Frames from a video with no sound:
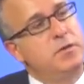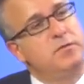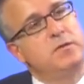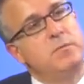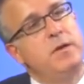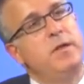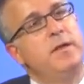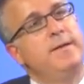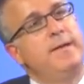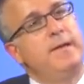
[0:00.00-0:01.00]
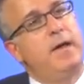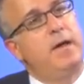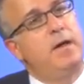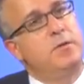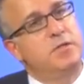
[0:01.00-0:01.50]
So if someone,
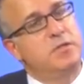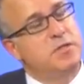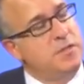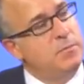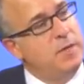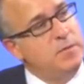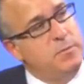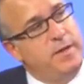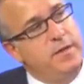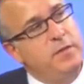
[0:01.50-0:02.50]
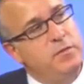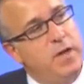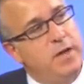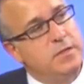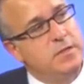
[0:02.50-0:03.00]
uh, just to summarize what I think you
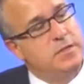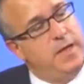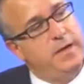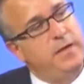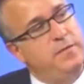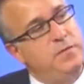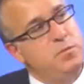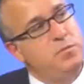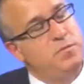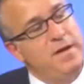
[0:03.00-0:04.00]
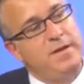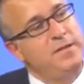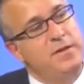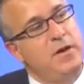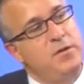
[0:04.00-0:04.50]
taught us, is that if you find a
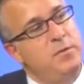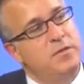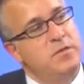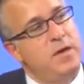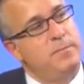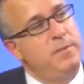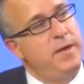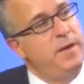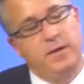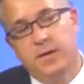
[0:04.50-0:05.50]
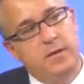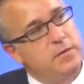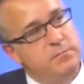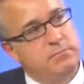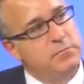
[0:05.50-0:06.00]
tick on you and it's not embedded,
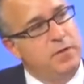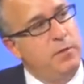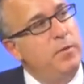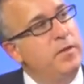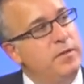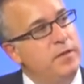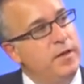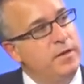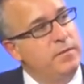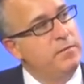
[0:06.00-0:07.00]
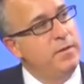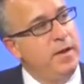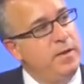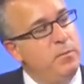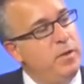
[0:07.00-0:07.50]
get rid of the tick in
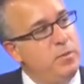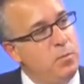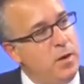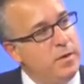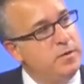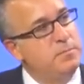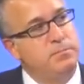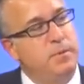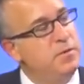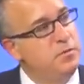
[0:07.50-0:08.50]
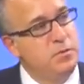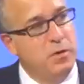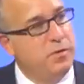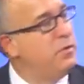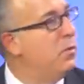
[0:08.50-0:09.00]
any way you want, but
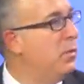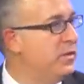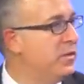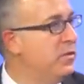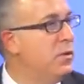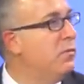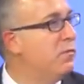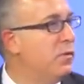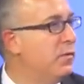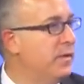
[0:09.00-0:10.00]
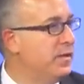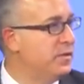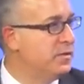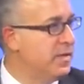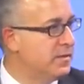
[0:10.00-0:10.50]
you are at no risk and no further
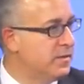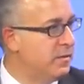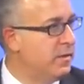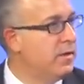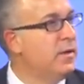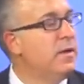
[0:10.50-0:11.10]
attention is necessary